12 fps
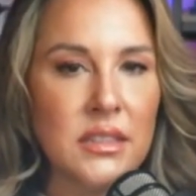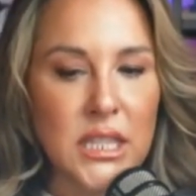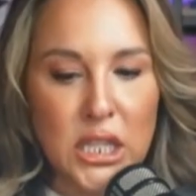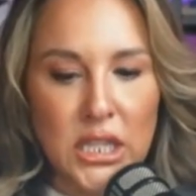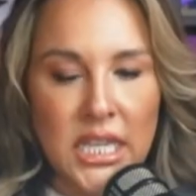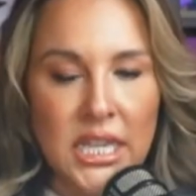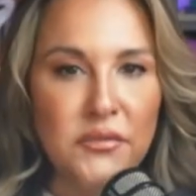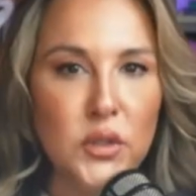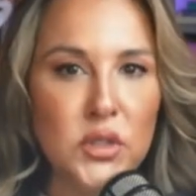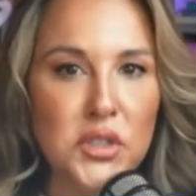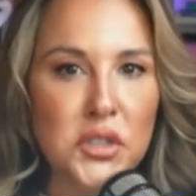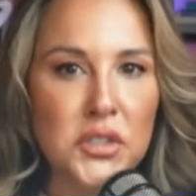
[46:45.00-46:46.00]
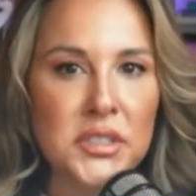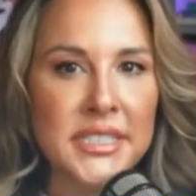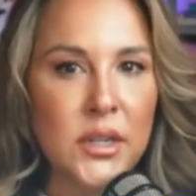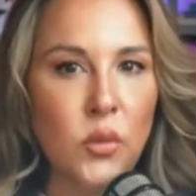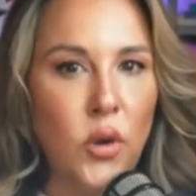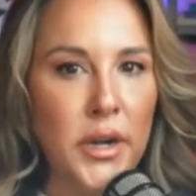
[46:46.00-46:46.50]
The influencers
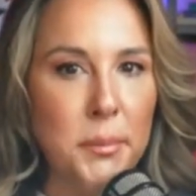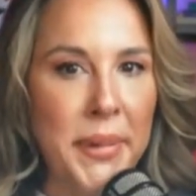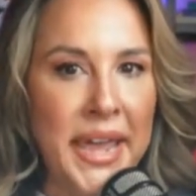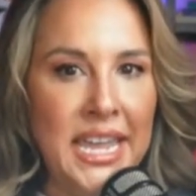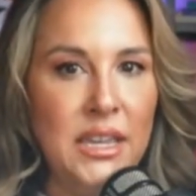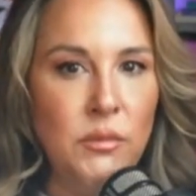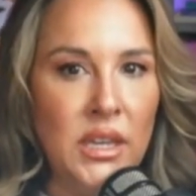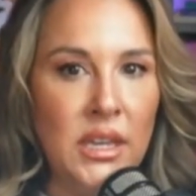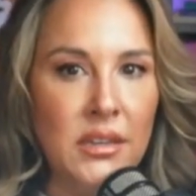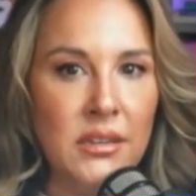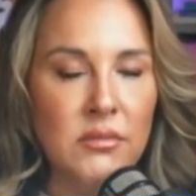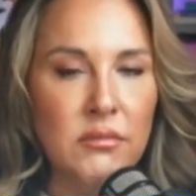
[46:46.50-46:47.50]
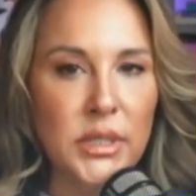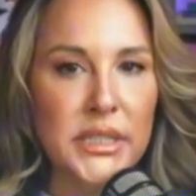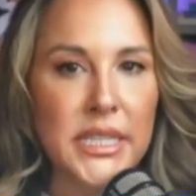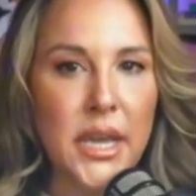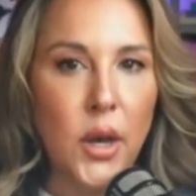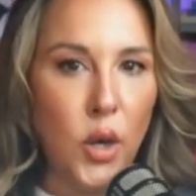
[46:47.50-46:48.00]
didn't want to pay me what
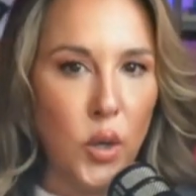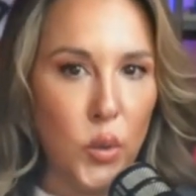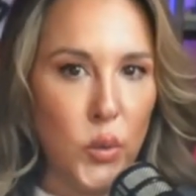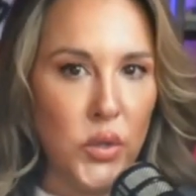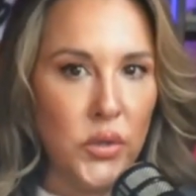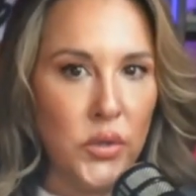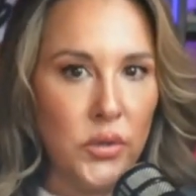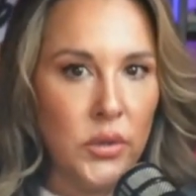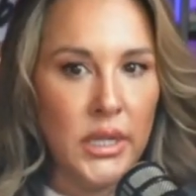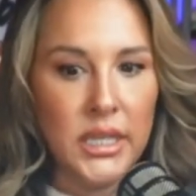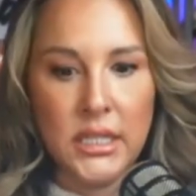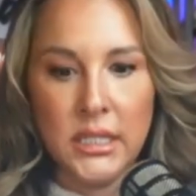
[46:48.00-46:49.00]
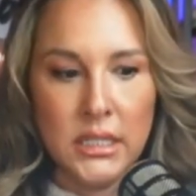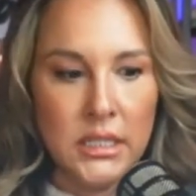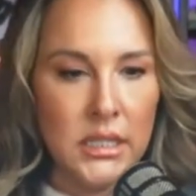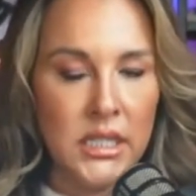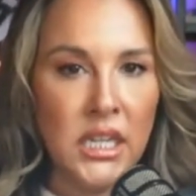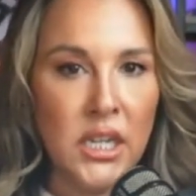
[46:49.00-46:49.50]
they owed, like
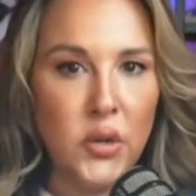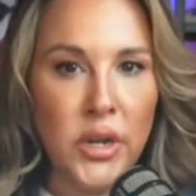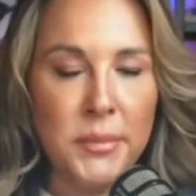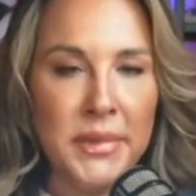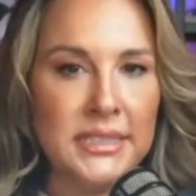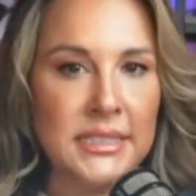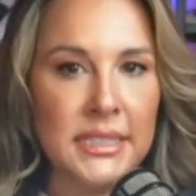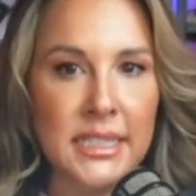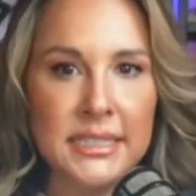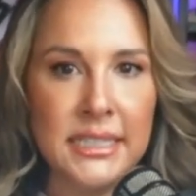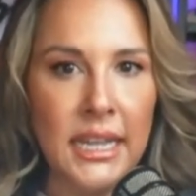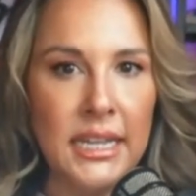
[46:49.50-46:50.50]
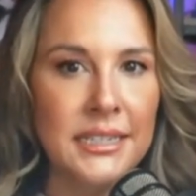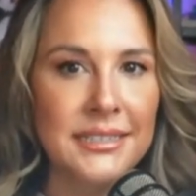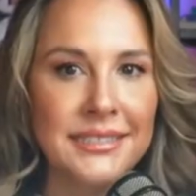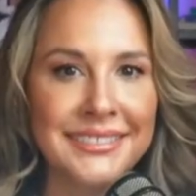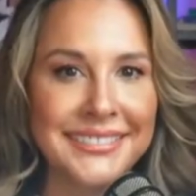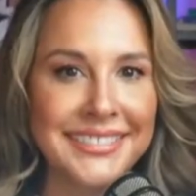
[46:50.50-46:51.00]
the agreements that they said,
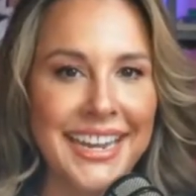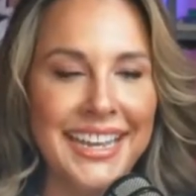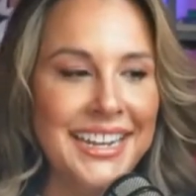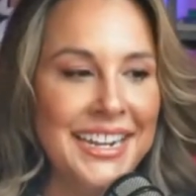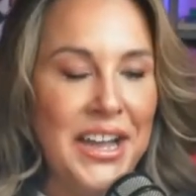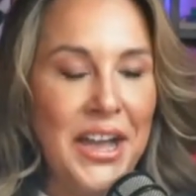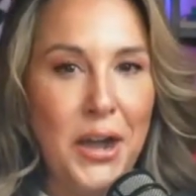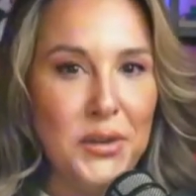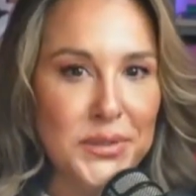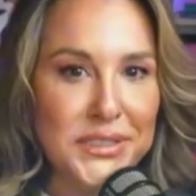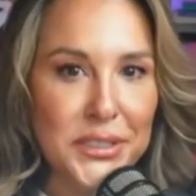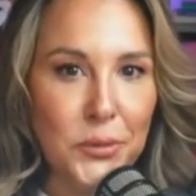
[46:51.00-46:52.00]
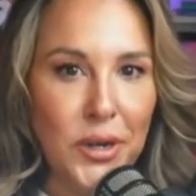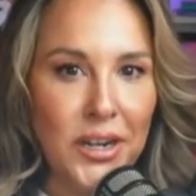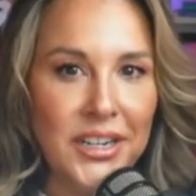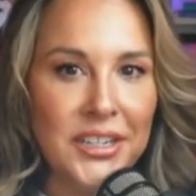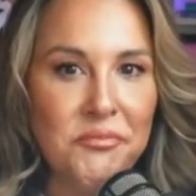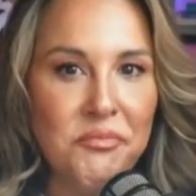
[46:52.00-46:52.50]
like how it was going to
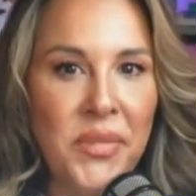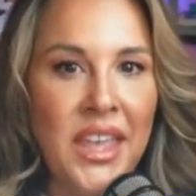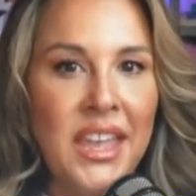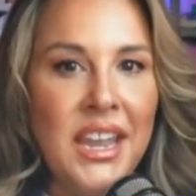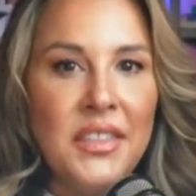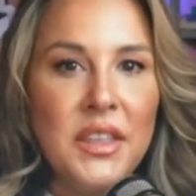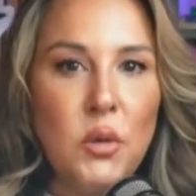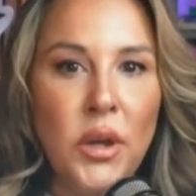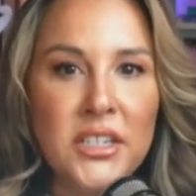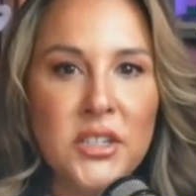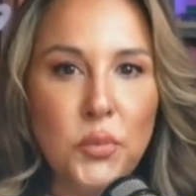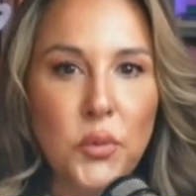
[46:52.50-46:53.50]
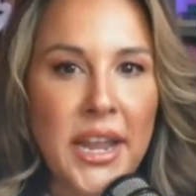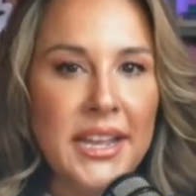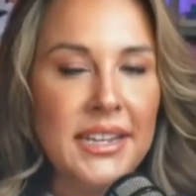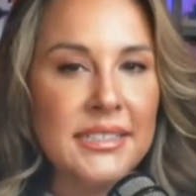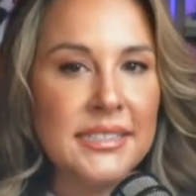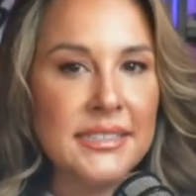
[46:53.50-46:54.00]
work. They wanted to
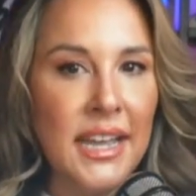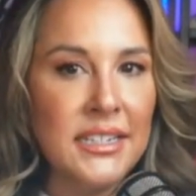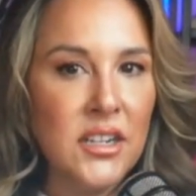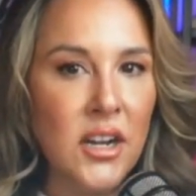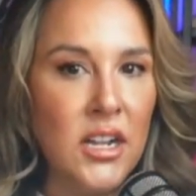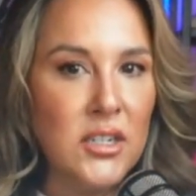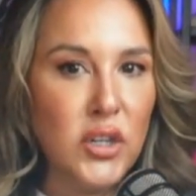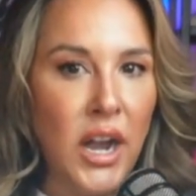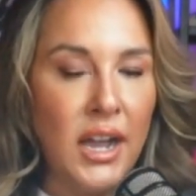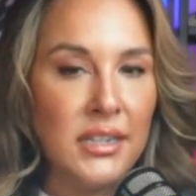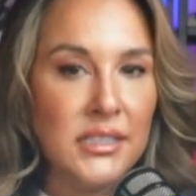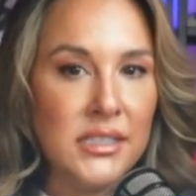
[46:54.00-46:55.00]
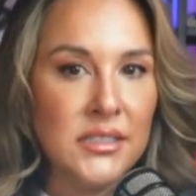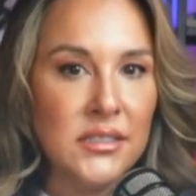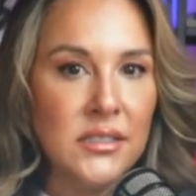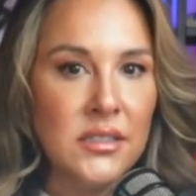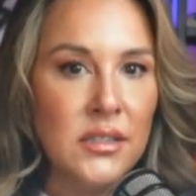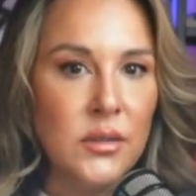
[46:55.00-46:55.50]
break a signed contract
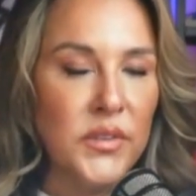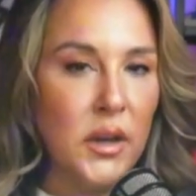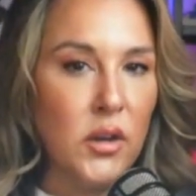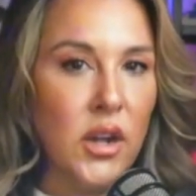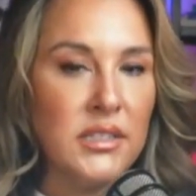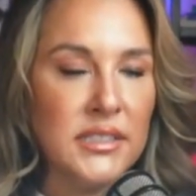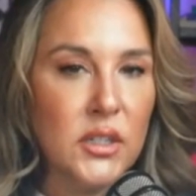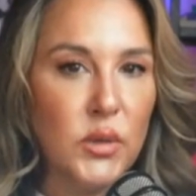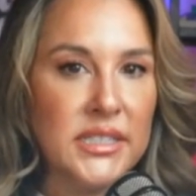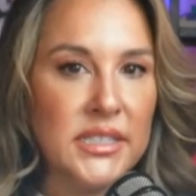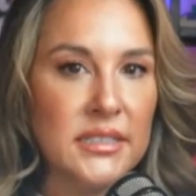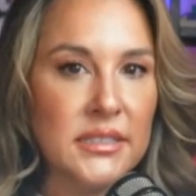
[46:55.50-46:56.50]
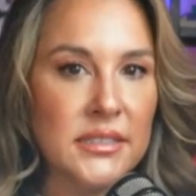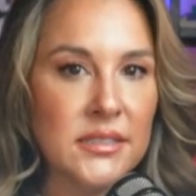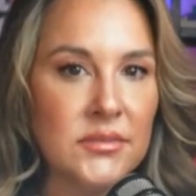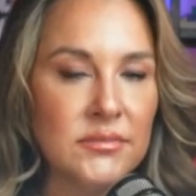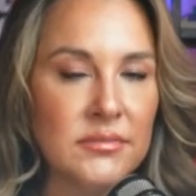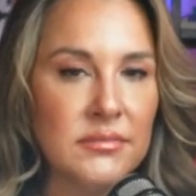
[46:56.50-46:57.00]
without consequences.
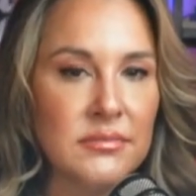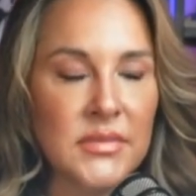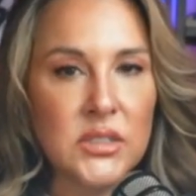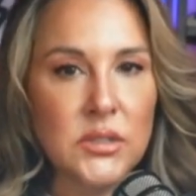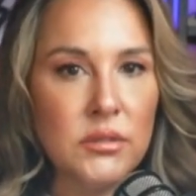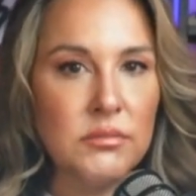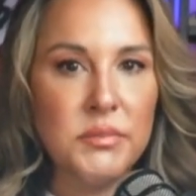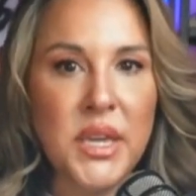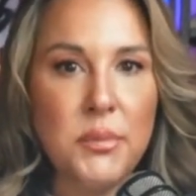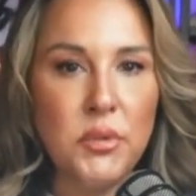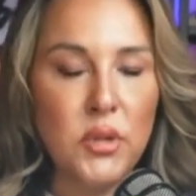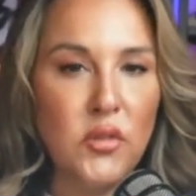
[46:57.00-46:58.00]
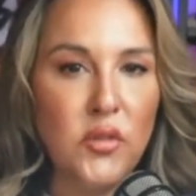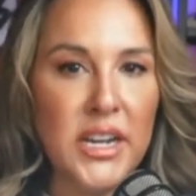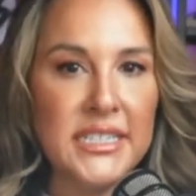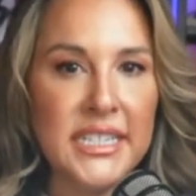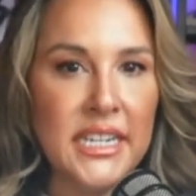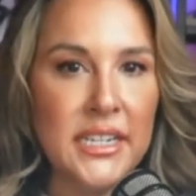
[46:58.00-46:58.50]
These are people over
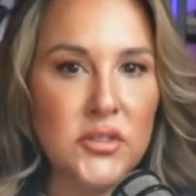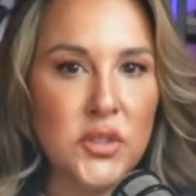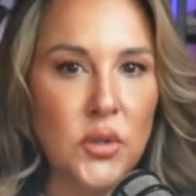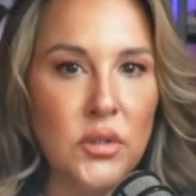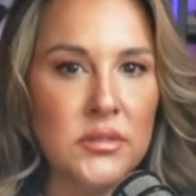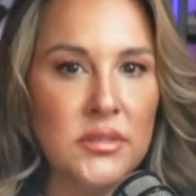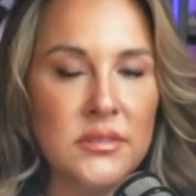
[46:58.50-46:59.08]
18 years old.